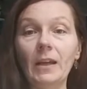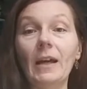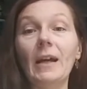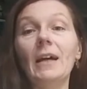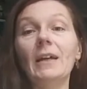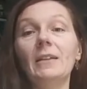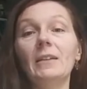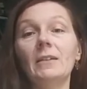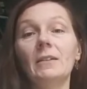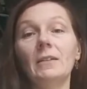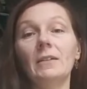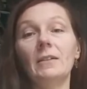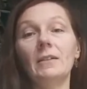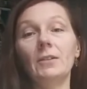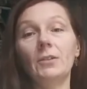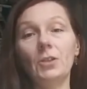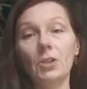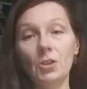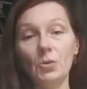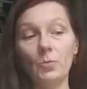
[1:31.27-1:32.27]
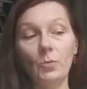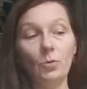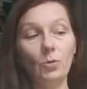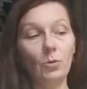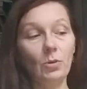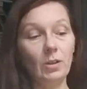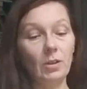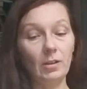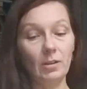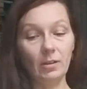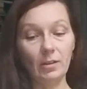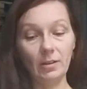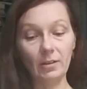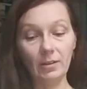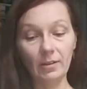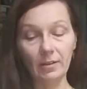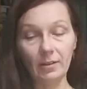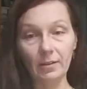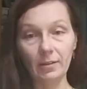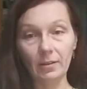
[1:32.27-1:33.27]
And this book
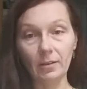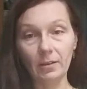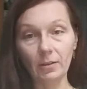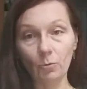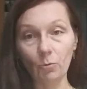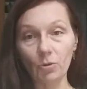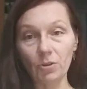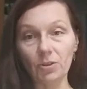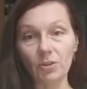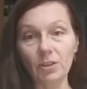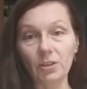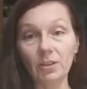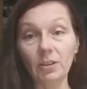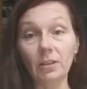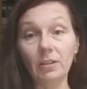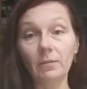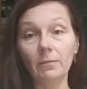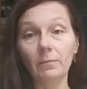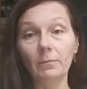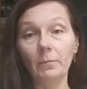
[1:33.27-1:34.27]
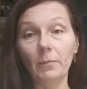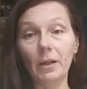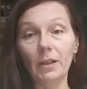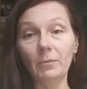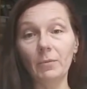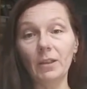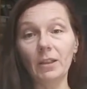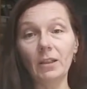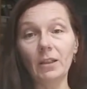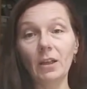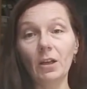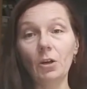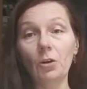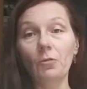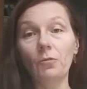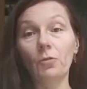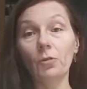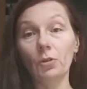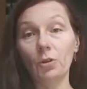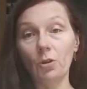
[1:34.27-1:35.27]
was written by me
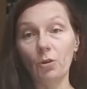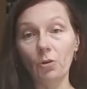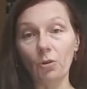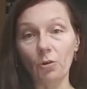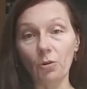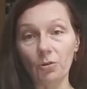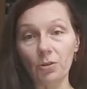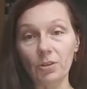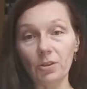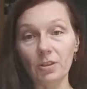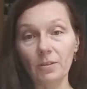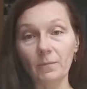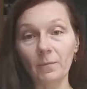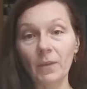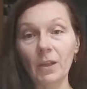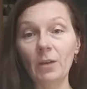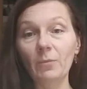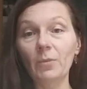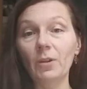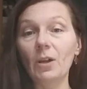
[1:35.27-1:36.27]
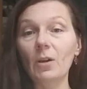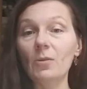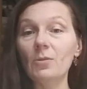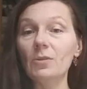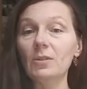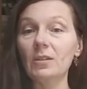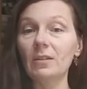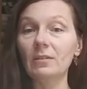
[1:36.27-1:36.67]
for the course, because